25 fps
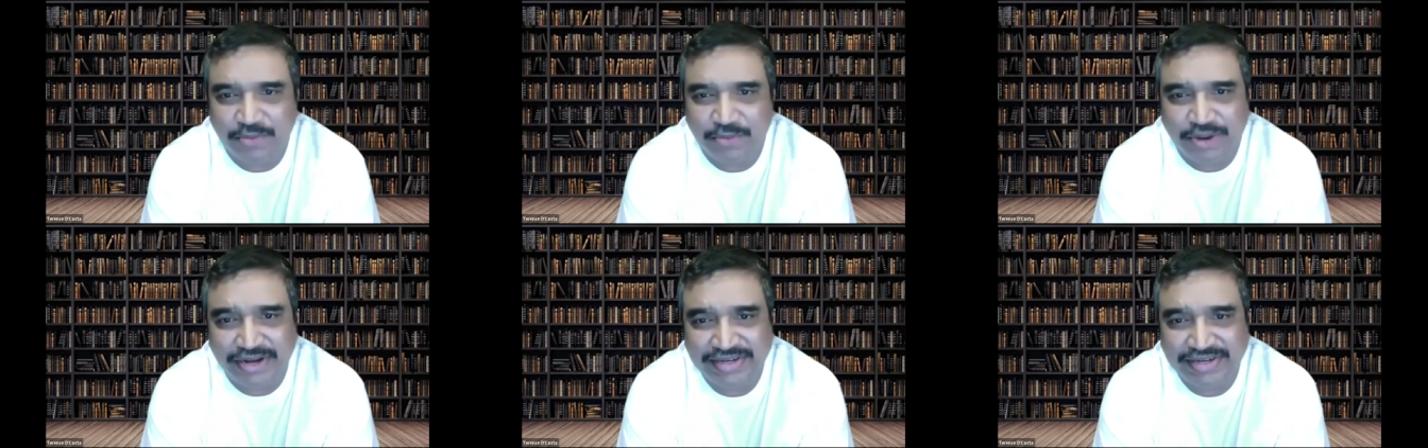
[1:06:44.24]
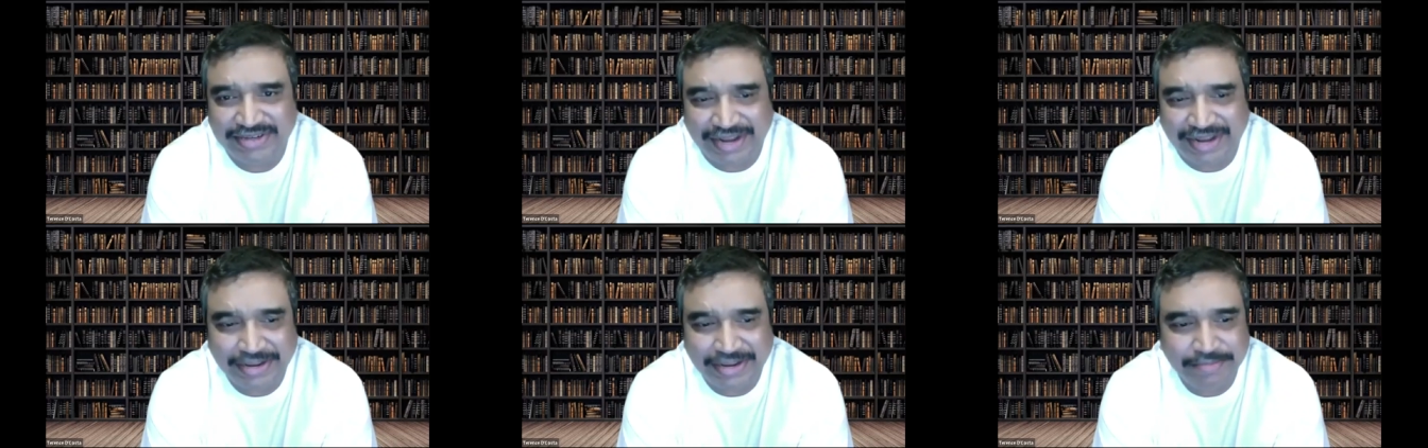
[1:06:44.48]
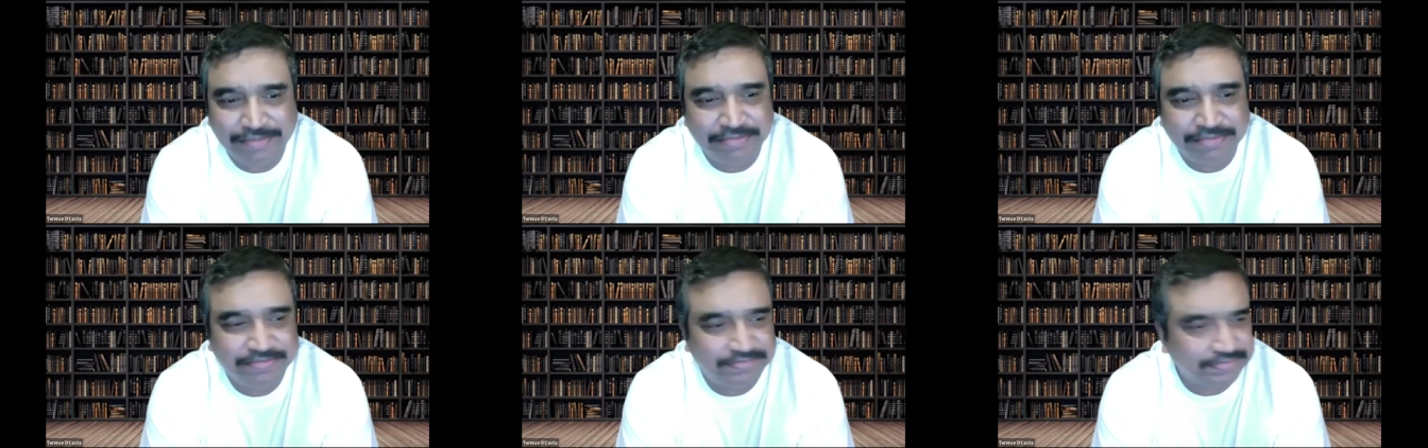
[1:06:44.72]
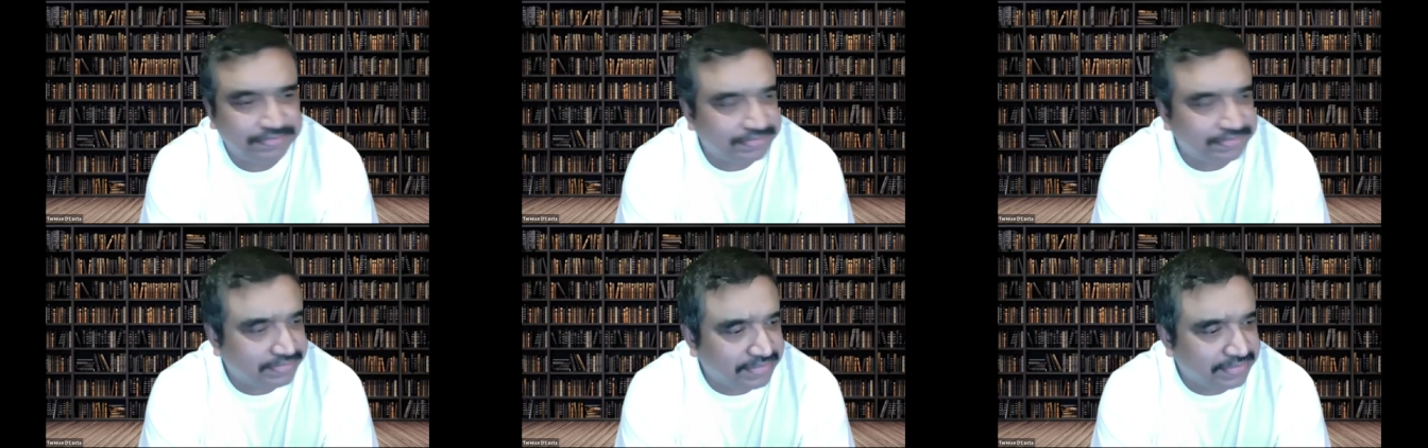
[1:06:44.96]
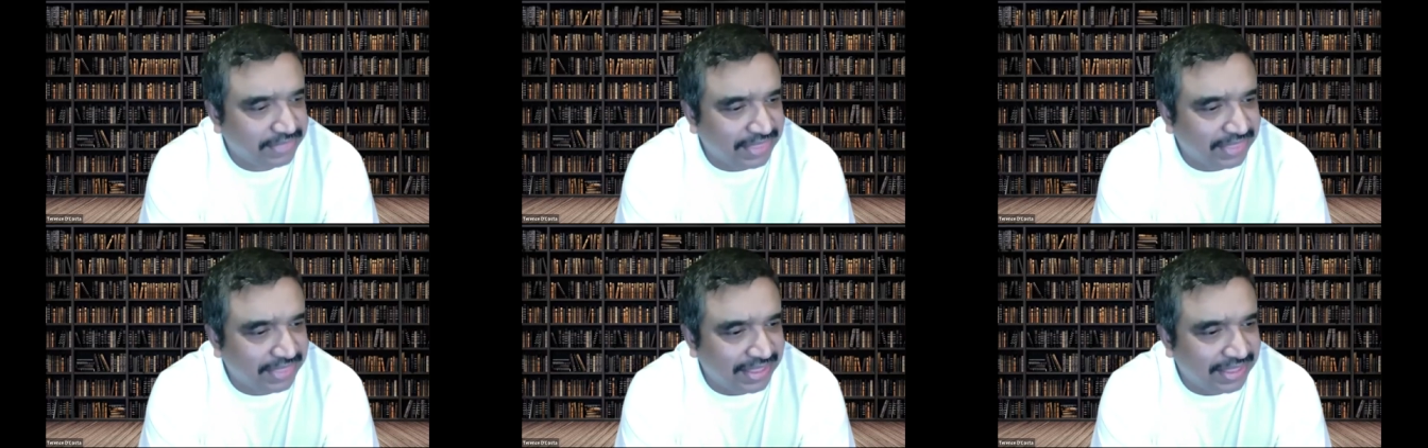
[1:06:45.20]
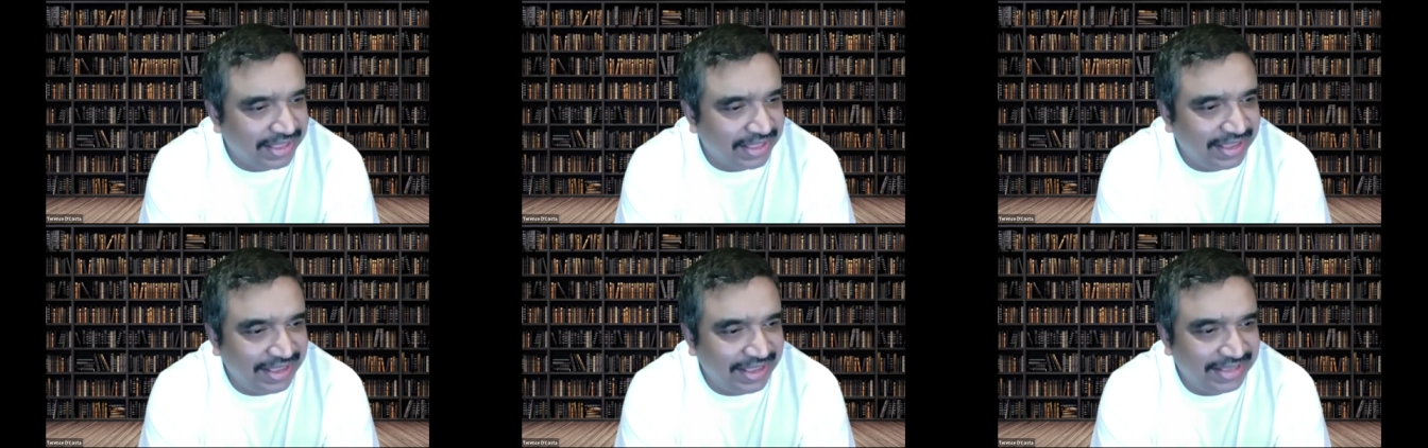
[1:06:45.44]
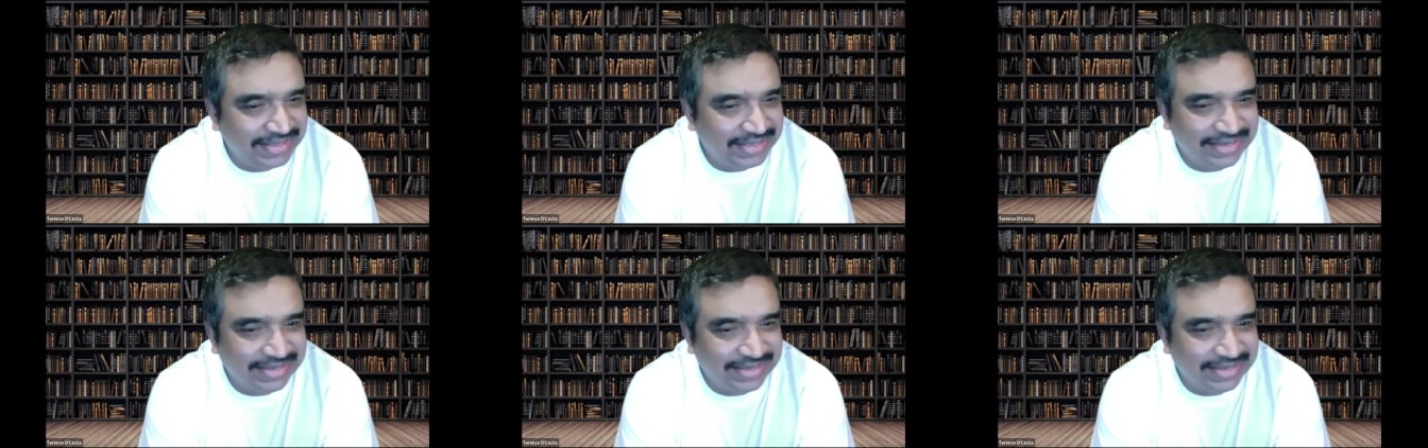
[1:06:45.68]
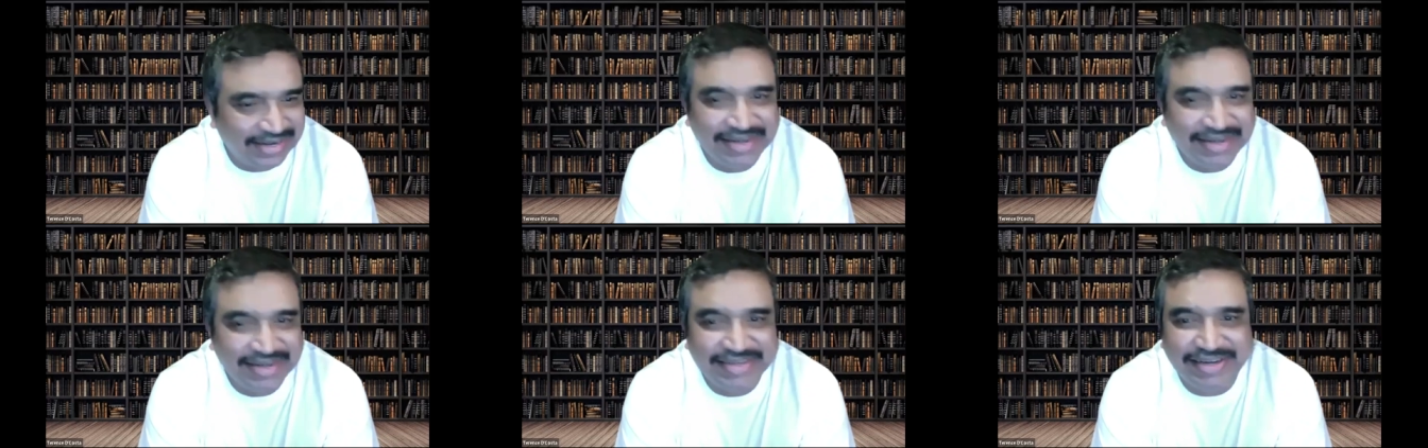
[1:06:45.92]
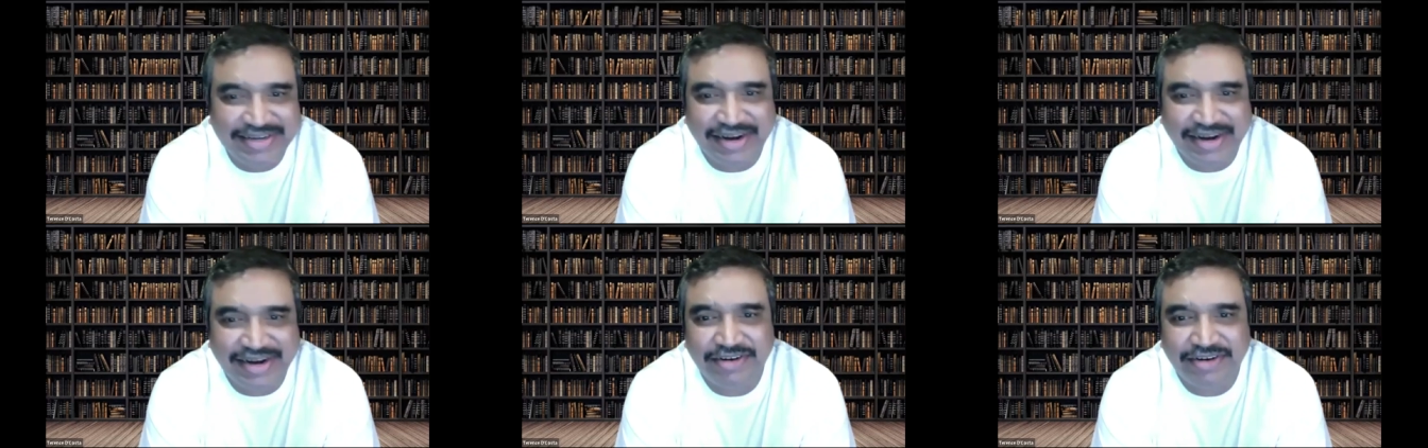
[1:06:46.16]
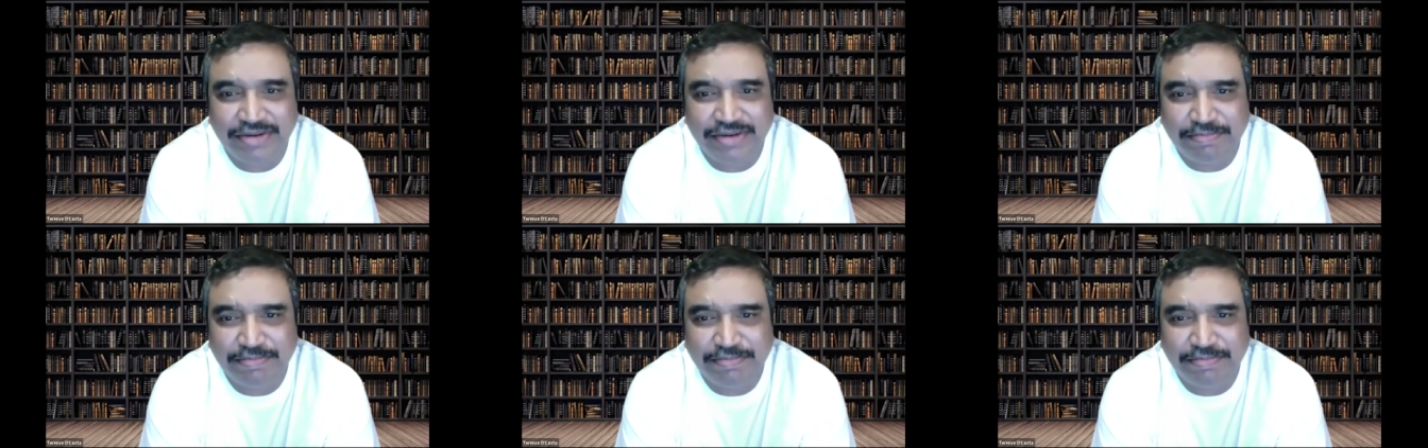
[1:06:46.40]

time is an integral